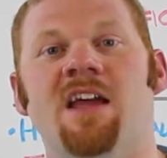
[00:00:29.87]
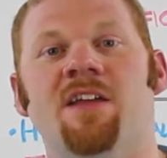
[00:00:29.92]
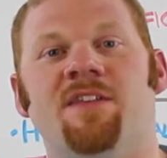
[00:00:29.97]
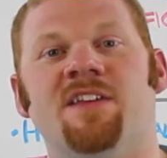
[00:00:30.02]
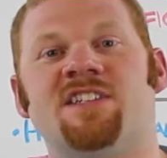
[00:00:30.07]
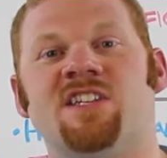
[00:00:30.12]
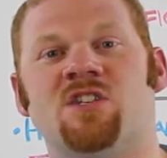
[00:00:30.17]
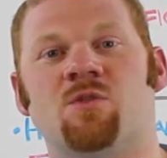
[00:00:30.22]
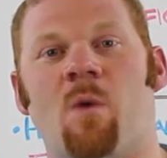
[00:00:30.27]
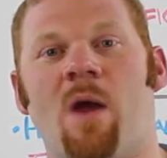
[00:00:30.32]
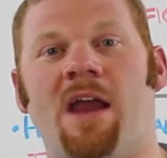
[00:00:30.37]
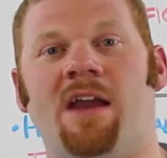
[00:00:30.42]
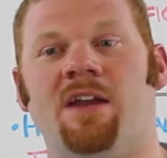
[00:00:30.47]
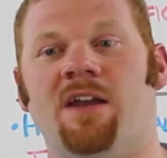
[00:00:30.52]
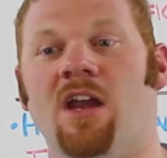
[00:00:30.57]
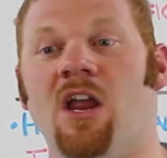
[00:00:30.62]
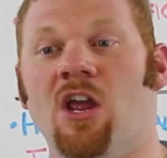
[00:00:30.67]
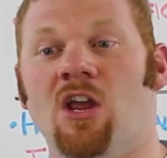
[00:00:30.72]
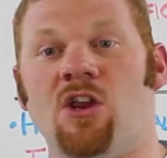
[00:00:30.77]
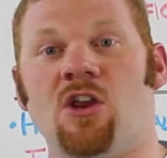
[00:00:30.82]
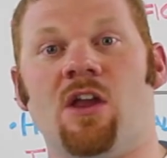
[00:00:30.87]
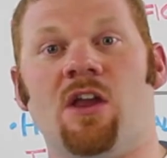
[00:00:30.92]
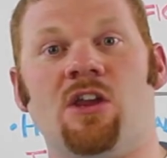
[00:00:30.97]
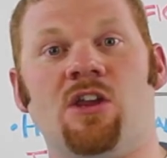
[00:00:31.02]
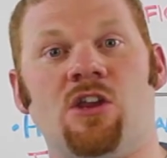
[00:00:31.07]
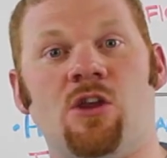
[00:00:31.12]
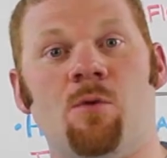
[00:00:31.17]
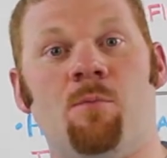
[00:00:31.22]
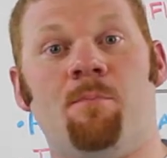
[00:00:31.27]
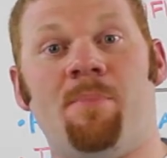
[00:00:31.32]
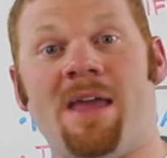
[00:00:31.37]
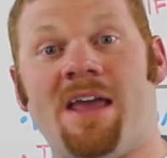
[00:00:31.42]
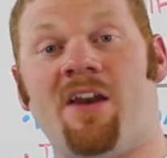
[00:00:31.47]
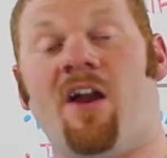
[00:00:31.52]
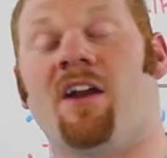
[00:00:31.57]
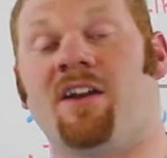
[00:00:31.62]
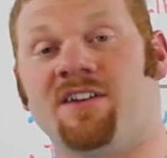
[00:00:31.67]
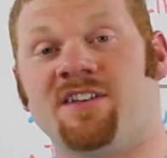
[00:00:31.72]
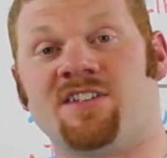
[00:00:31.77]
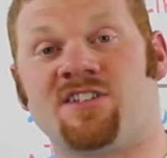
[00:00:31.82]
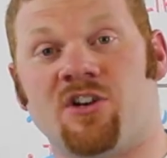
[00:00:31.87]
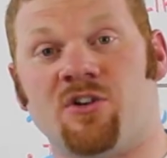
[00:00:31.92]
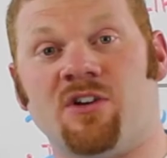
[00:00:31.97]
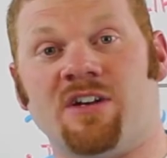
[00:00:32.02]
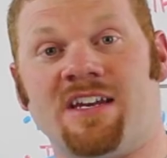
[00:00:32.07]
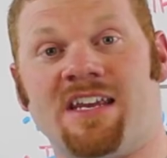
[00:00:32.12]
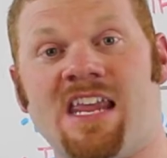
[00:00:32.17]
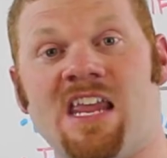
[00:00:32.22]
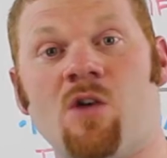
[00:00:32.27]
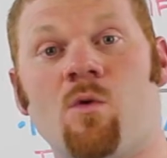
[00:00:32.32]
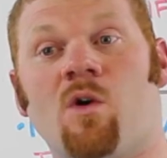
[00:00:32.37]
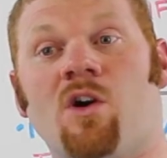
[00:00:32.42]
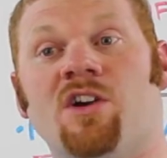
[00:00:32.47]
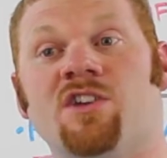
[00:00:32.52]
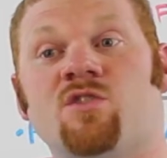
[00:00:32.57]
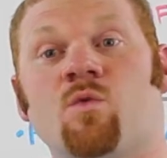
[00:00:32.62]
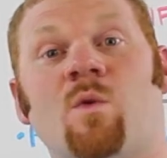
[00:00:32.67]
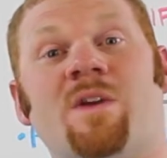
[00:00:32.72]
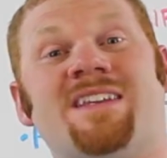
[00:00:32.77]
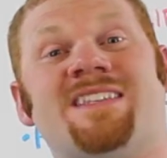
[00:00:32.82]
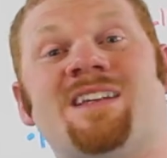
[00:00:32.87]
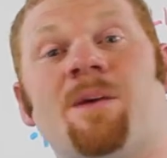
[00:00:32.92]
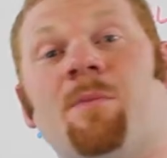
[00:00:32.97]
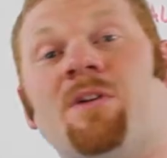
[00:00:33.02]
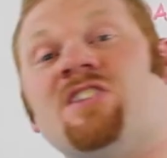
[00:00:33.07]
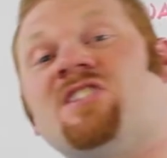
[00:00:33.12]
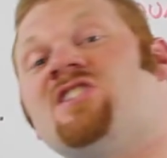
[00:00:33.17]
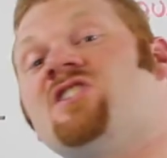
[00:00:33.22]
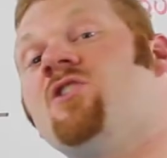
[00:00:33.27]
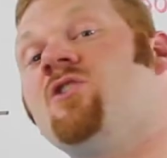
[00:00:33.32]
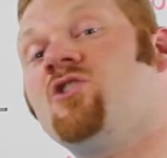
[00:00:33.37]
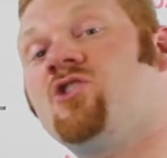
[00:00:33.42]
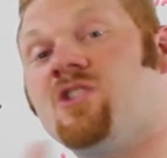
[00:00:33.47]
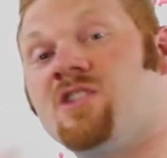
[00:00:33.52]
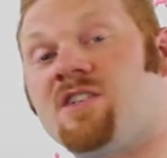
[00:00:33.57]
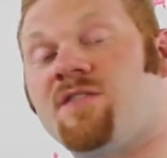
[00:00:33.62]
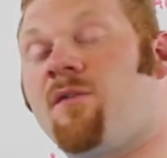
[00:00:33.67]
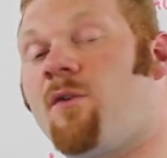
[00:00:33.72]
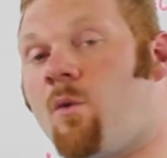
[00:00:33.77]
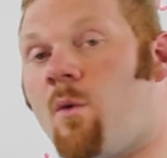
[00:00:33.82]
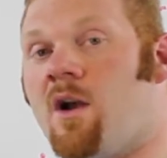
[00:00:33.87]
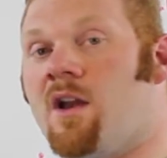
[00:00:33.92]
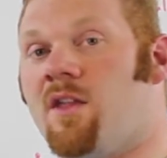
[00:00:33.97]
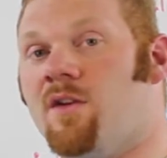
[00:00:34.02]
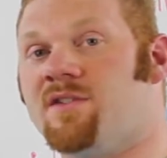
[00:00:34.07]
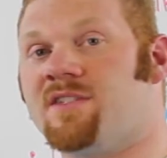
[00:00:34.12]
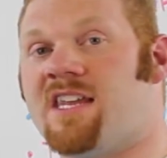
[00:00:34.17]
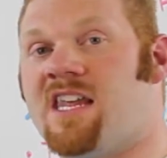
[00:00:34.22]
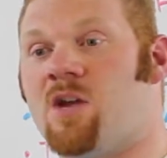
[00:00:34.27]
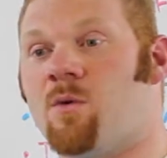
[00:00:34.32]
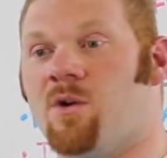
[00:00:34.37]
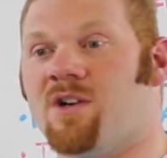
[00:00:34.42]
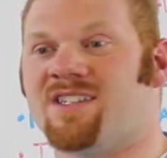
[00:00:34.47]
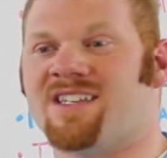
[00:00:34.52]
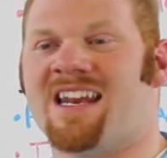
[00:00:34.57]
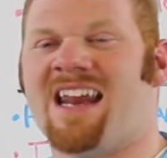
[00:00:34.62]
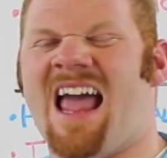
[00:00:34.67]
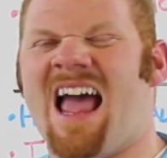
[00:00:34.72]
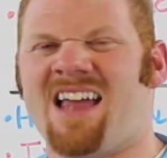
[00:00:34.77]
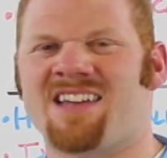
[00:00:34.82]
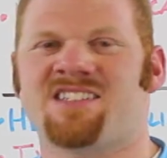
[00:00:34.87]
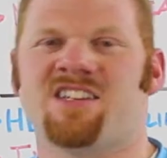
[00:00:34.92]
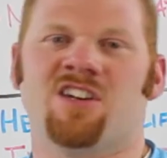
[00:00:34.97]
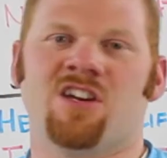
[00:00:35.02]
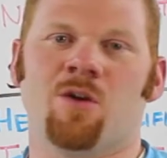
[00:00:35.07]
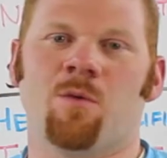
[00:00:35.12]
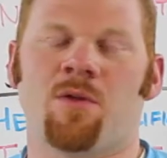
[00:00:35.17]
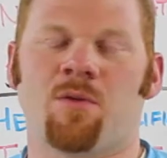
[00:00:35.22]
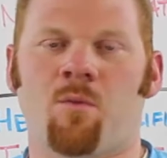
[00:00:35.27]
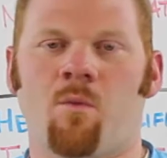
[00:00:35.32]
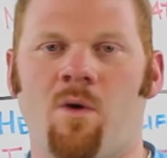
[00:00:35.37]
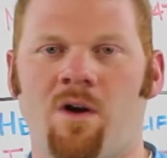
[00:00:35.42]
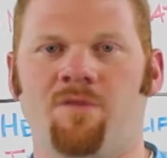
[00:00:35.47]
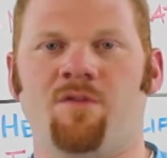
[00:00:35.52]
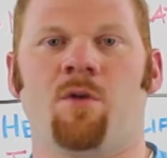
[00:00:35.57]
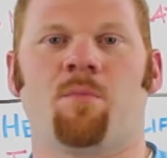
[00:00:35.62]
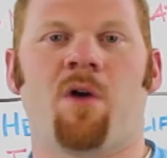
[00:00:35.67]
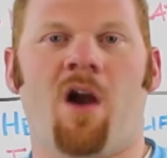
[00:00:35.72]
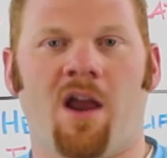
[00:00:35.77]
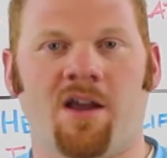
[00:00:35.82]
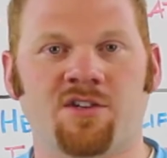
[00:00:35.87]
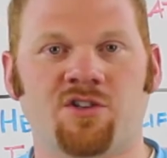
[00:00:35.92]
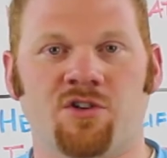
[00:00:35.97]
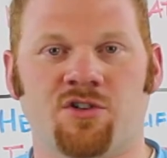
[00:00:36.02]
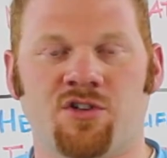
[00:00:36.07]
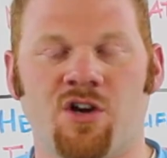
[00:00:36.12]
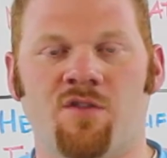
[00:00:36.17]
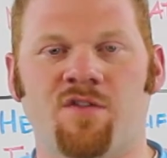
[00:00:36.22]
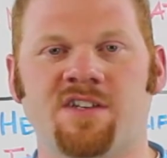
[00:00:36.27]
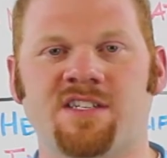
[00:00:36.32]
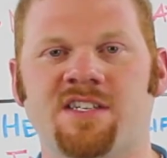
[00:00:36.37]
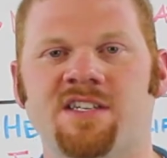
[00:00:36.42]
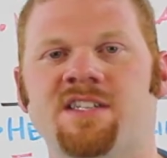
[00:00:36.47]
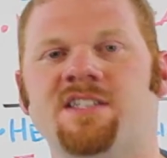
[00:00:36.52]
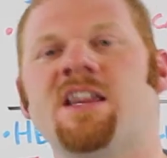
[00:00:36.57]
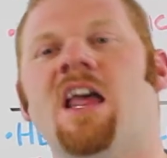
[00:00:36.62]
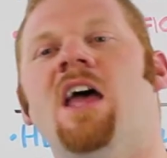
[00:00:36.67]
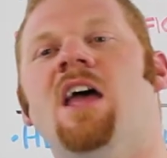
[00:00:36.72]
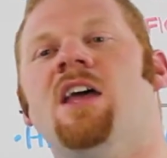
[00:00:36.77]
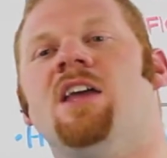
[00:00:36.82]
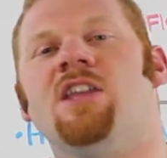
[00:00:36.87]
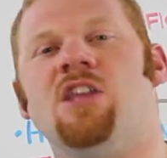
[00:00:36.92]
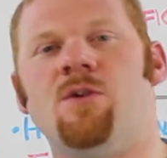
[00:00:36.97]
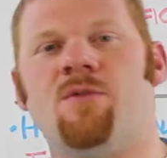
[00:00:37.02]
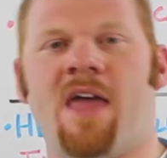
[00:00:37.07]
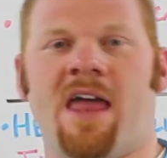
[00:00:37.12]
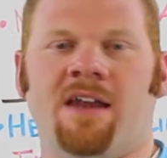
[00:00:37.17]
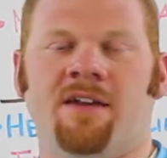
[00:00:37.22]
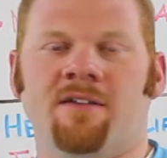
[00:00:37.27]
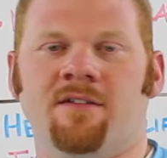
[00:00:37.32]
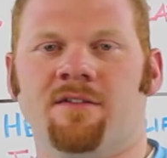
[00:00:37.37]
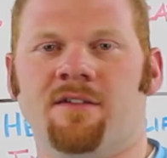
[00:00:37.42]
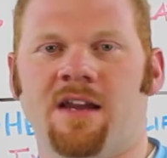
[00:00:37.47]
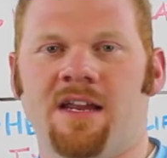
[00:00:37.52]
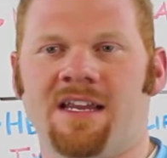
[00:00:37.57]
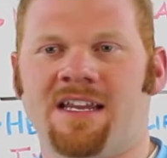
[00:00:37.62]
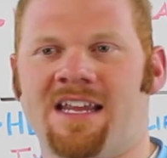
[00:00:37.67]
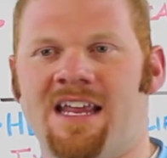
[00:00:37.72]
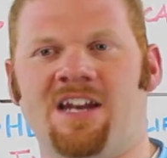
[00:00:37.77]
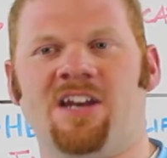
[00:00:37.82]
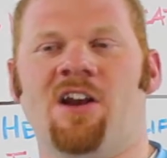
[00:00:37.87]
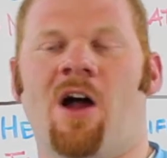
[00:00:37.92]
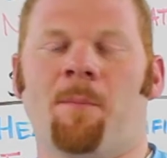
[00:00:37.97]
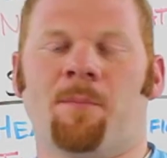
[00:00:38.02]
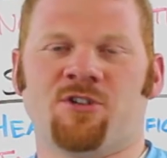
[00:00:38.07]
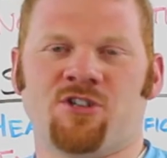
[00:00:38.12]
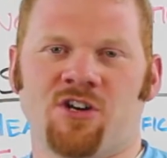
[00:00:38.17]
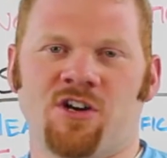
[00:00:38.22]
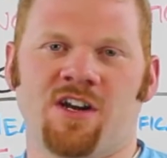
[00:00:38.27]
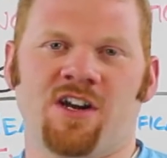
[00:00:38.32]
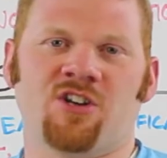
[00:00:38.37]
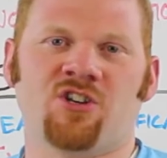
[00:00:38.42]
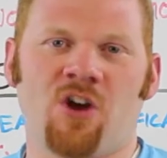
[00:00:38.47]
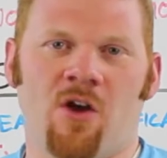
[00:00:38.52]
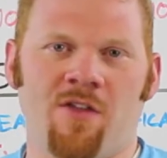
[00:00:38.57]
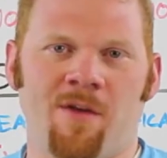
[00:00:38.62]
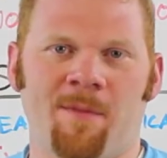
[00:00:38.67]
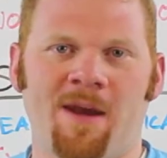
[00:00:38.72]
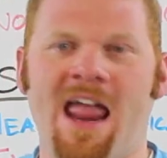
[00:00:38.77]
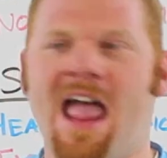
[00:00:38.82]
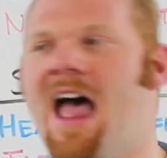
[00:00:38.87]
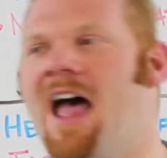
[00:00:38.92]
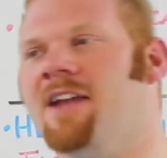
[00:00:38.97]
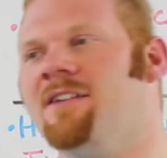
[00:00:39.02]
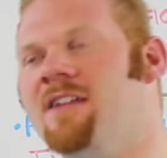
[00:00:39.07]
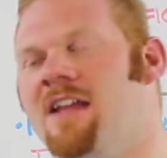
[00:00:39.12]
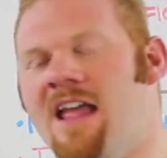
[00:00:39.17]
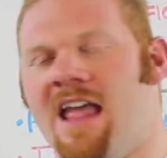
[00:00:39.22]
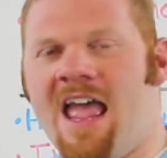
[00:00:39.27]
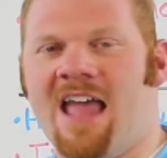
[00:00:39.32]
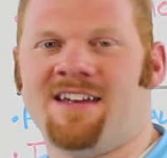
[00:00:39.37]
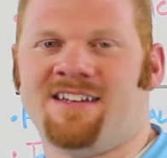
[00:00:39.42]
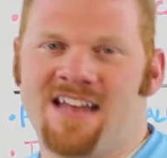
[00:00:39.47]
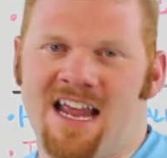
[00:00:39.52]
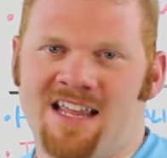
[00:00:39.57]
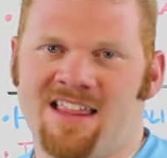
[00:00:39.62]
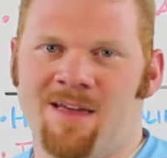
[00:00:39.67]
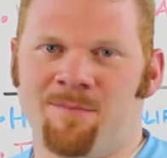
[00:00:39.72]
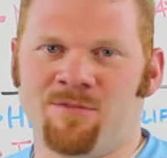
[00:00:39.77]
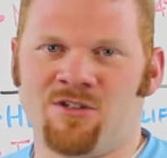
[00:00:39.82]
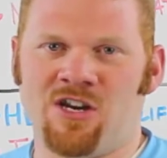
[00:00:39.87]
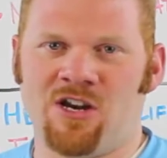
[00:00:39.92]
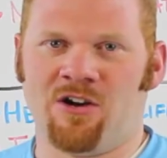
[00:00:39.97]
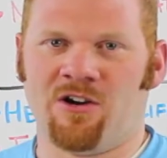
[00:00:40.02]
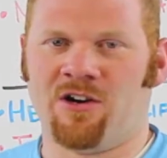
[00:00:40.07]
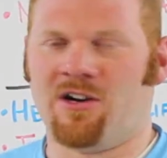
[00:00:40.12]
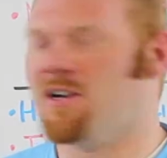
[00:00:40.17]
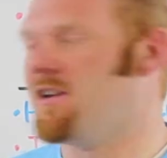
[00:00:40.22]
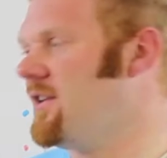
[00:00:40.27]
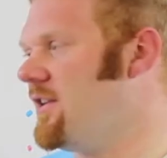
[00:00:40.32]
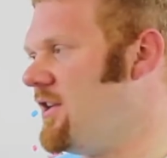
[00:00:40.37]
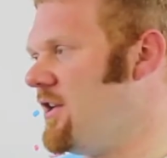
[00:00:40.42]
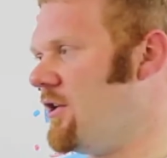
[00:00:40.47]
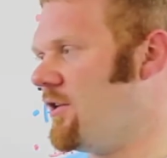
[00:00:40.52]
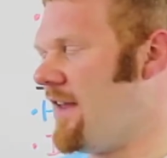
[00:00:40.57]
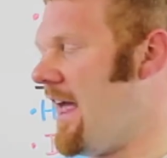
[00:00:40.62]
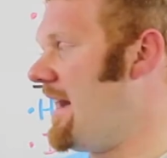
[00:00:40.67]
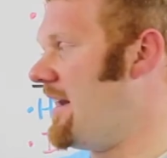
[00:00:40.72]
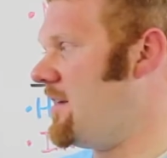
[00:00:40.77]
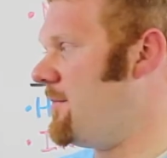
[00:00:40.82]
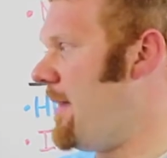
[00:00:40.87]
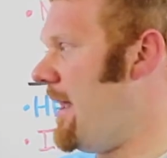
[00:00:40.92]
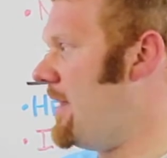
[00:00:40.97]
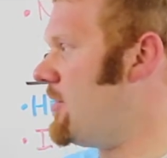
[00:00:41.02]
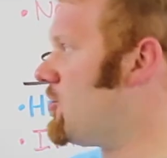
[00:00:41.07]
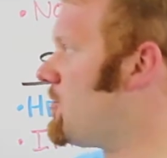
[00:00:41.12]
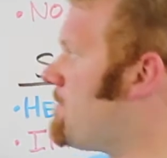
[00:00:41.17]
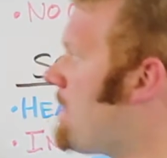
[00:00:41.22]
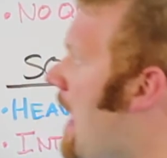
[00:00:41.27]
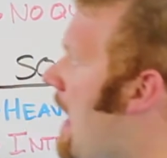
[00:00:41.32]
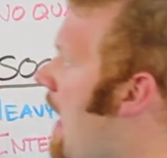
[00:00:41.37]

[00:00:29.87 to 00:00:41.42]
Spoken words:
This is when you bid on certain keywords. When someone searches for one of those keywords that has to do with one of your products or services, you then get an opportunity to show them an ad and take them to your landing page.